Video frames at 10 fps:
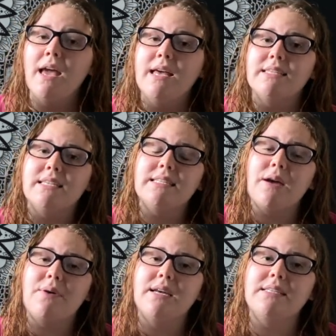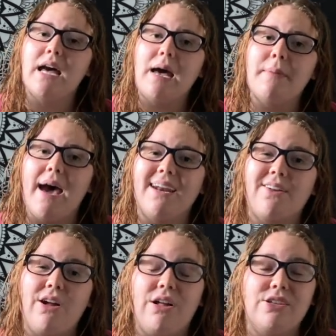Since I was out of
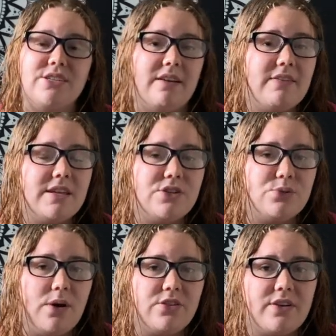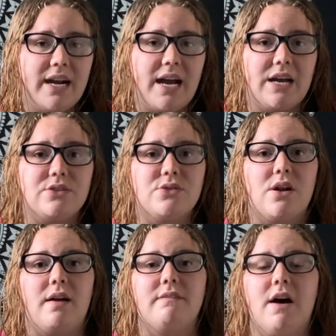college, 11th and 12th grade, I also
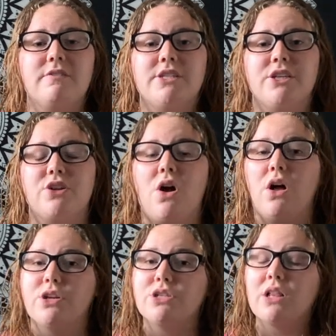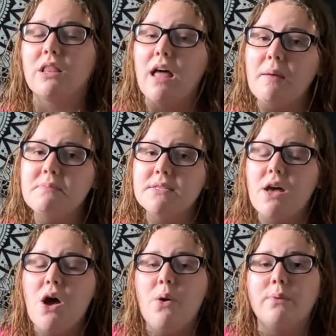got involved in college clubs,
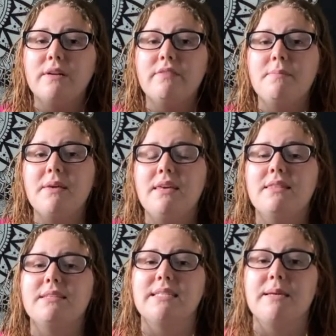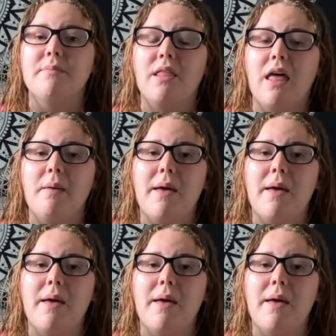one of them being the STEM club.